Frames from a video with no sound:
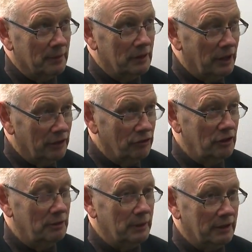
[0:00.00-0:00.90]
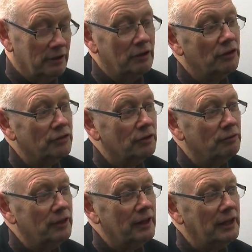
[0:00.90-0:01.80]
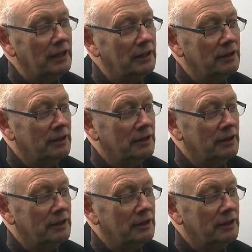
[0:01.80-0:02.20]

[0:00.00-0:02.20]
largely because of the